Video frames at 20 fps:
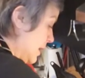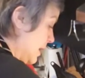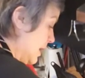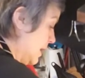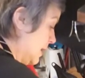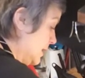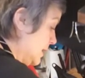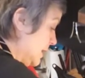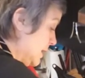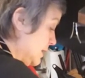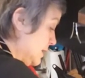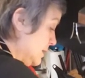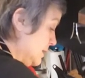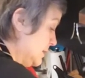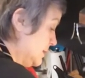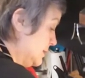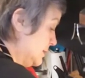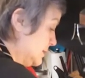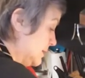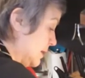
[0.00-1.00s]

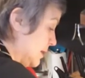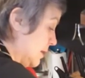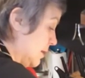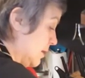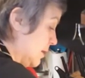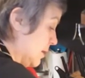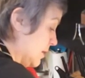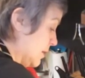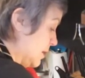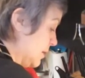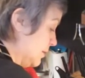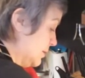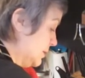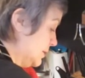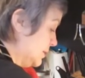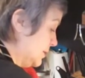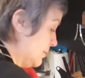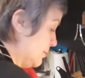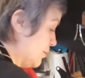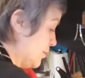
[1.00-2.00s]
onions, are going
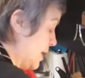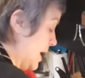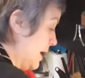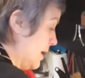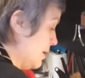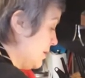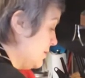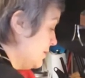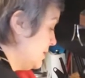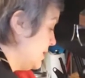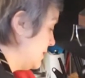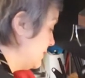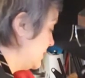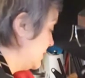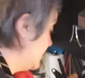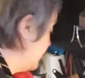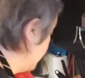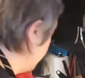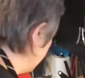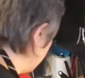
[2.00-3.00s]
to brown. They've